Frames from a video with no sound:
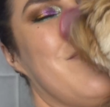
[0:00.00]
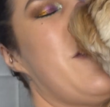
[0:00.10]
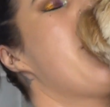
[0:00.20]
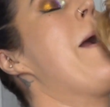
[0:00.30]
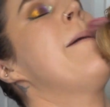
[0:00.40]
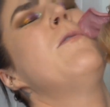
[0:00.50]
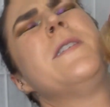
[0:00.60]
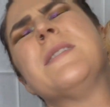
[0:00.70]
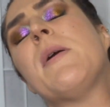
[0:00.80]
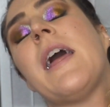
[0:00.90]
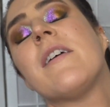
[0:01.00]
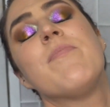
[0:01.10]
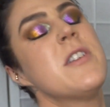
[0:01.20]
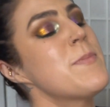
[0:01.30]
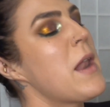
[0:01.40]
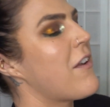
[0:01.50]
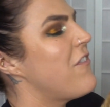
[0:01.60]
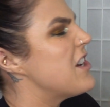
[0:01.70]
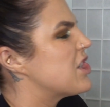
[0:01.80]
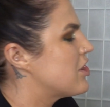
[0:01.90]
All right. Oh, you smell like, you smell like
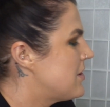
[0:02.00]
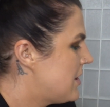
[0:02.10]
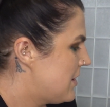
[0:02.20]
fish.